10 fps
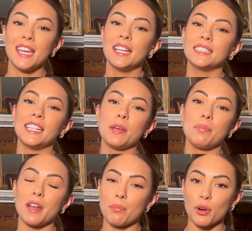Tip
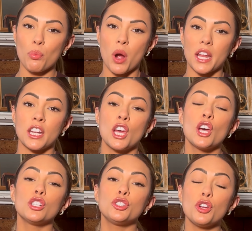number 1,
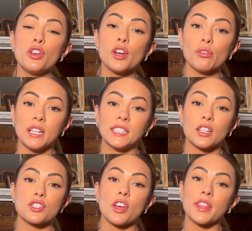do your
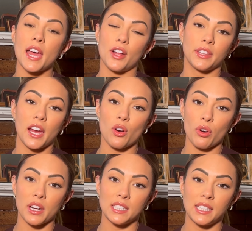research on the healthcare
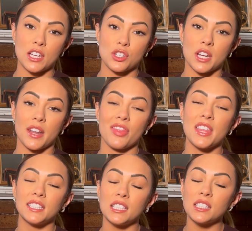organization.
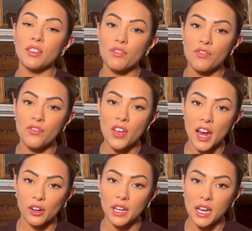This is
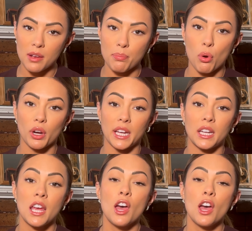very important.